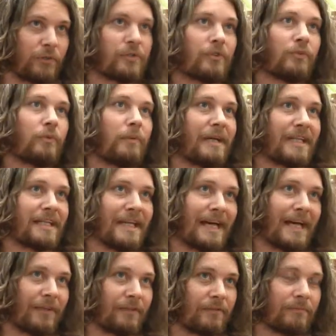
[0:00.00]
which is where my
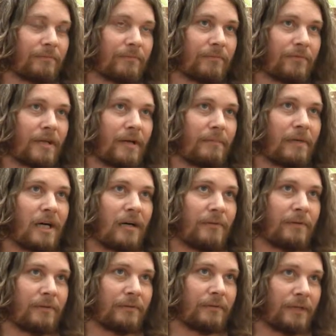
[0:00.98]
dad and
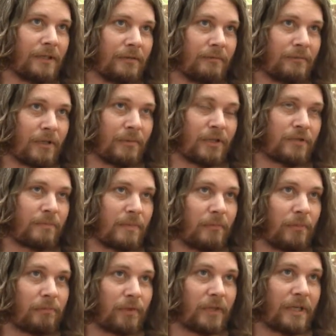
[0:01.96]
stepmom and a bunch of
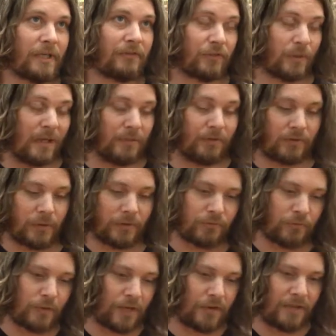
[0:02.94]
people played, so I was
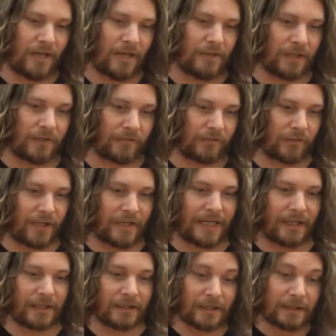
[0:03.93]
always running around there and saw
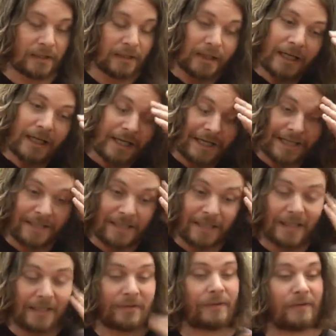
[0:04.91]
that,
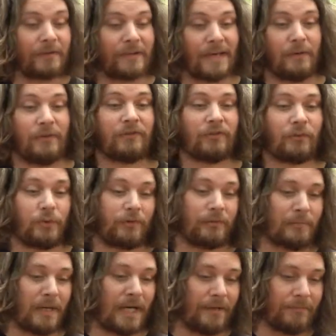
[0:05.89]
and that was sort
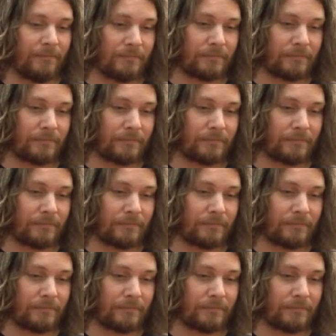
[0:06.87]
of my